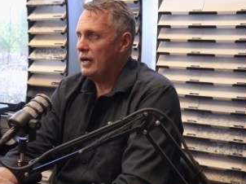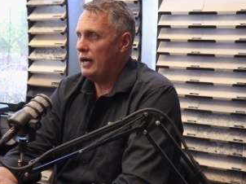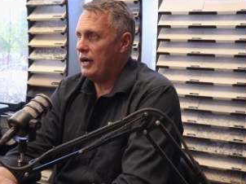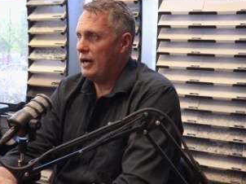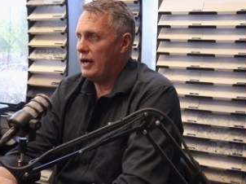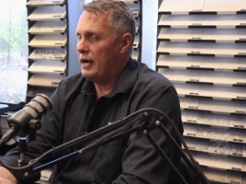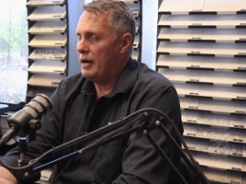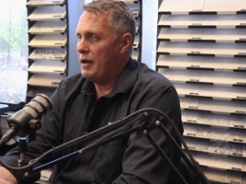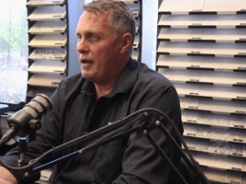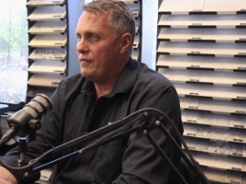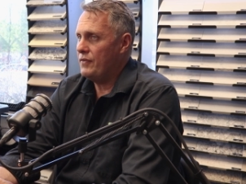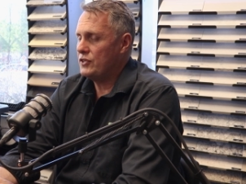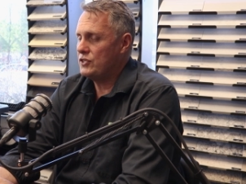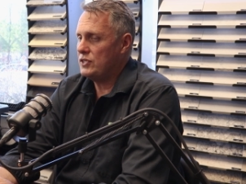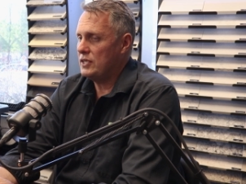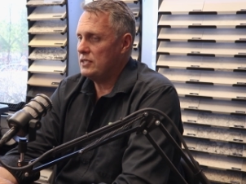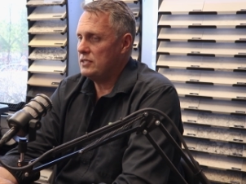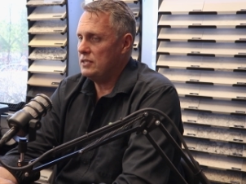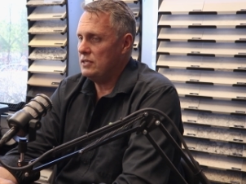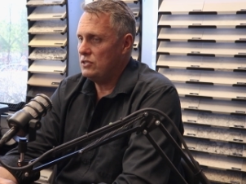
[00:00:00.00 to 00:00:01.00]
uh, and the
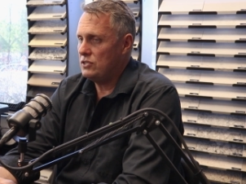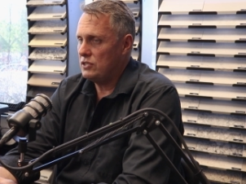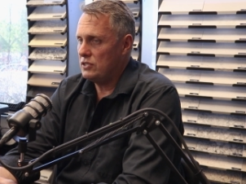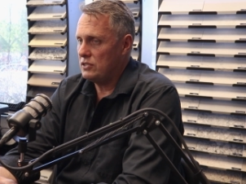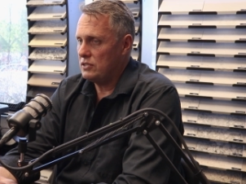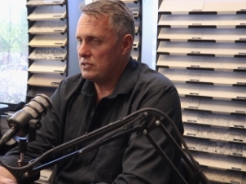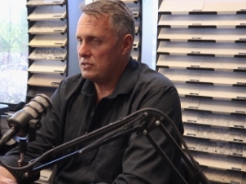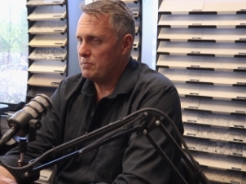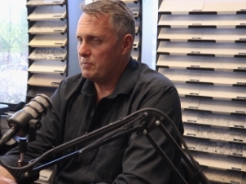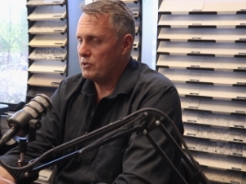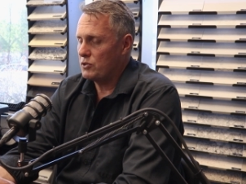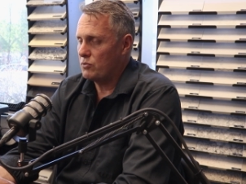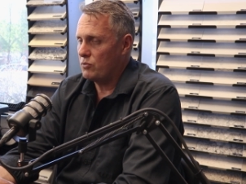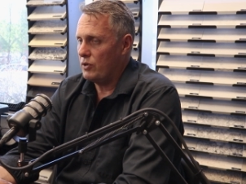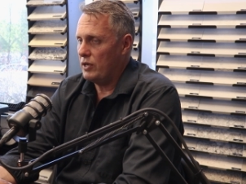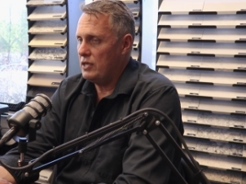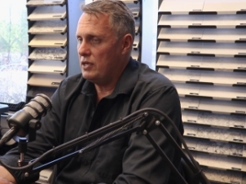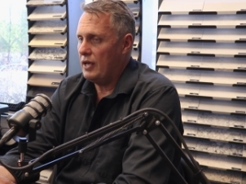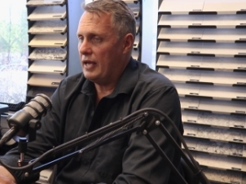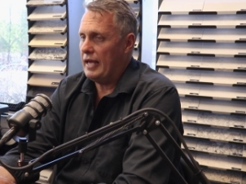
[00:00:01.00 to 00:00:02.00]
six inches
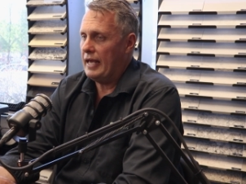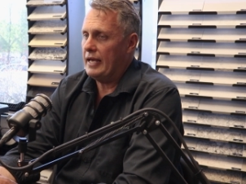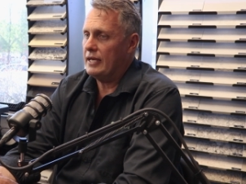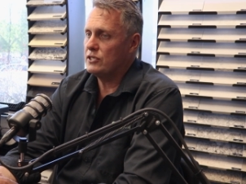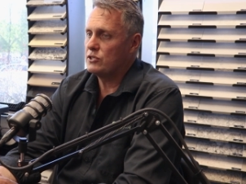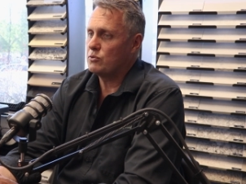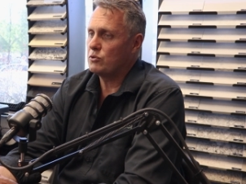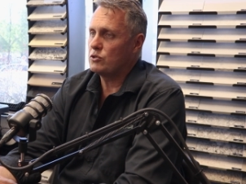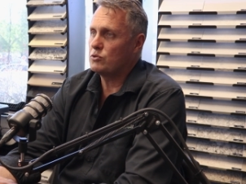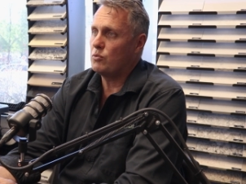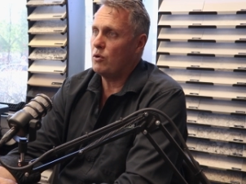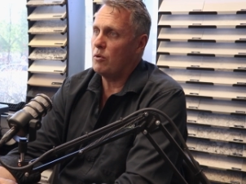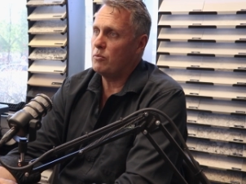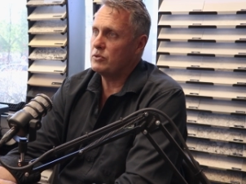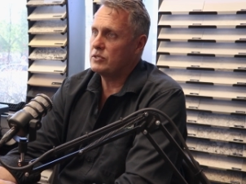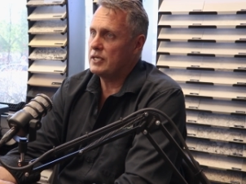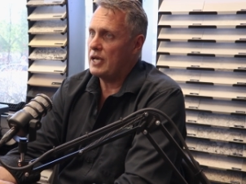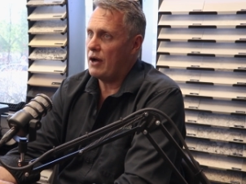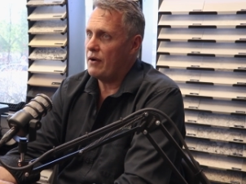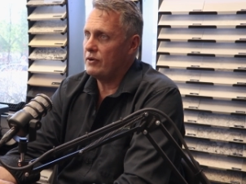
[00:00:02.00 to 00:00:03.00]
between your ears was what
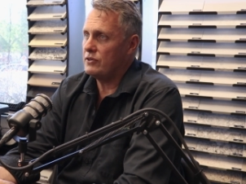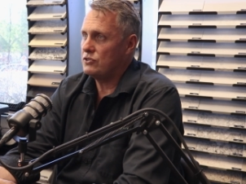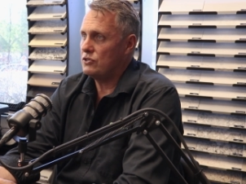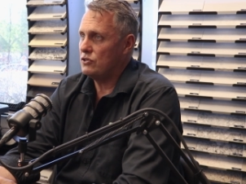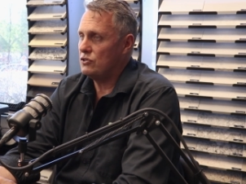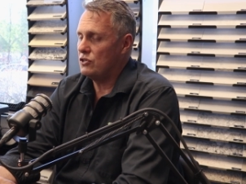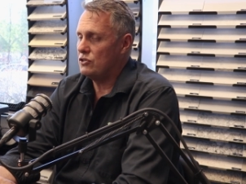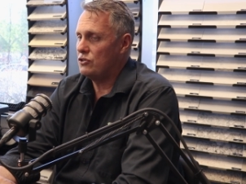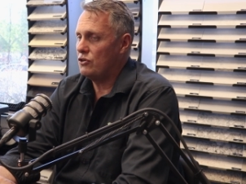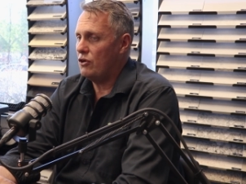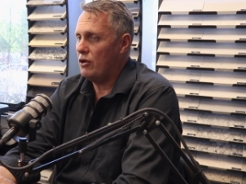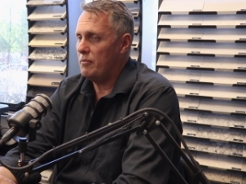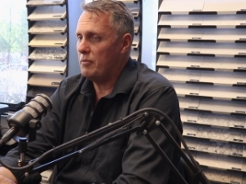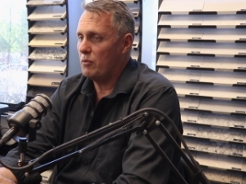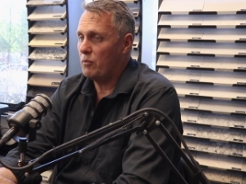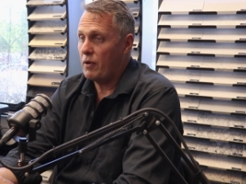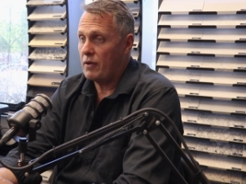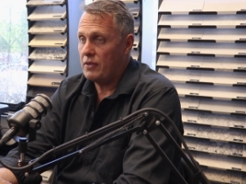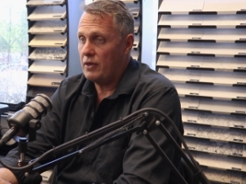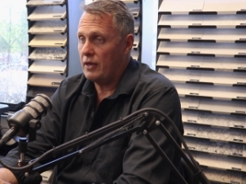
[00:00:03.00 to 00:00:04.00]
was going to
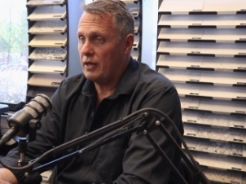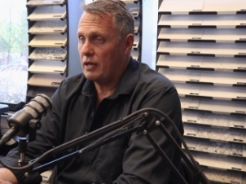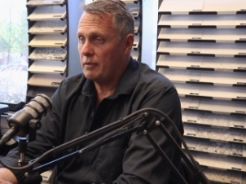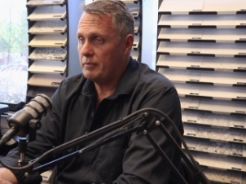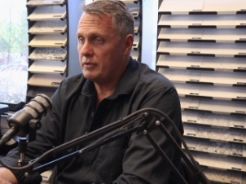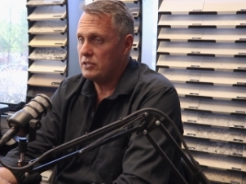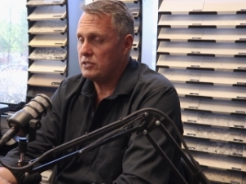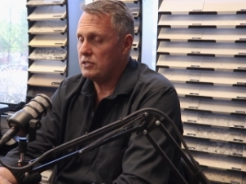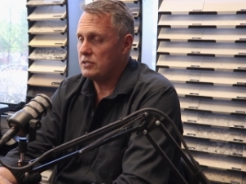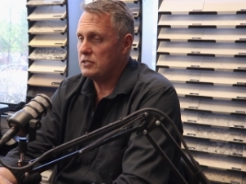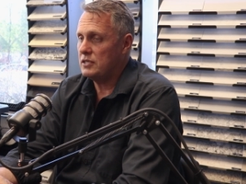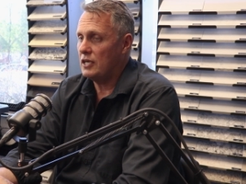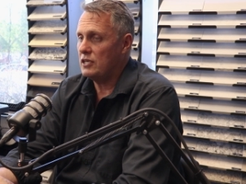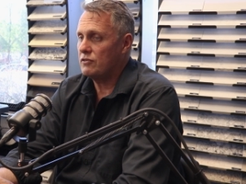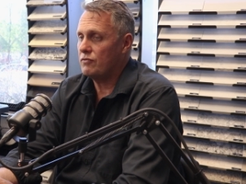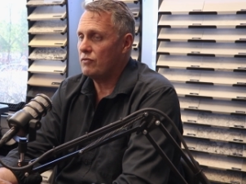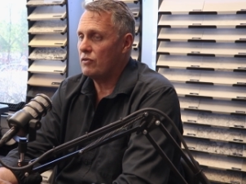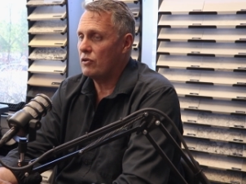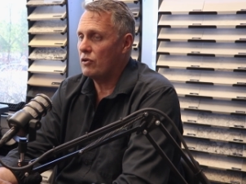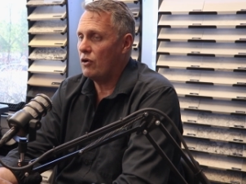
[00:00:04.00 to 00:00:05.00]
determine whether you're going to be
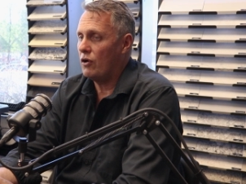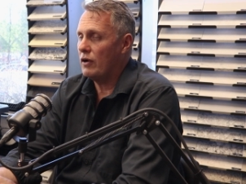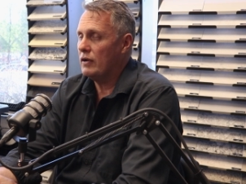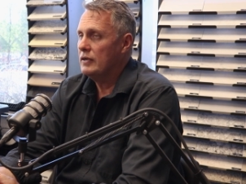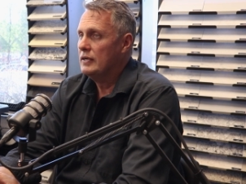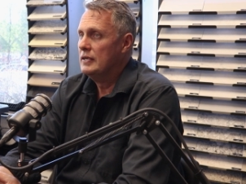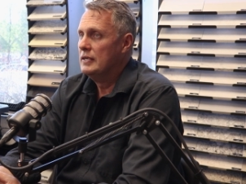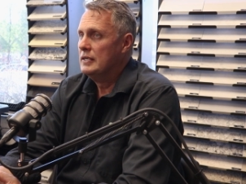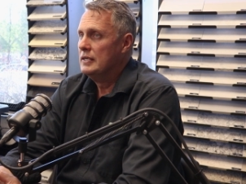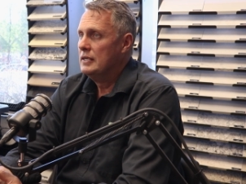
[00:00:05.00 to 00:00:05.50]
successful or not.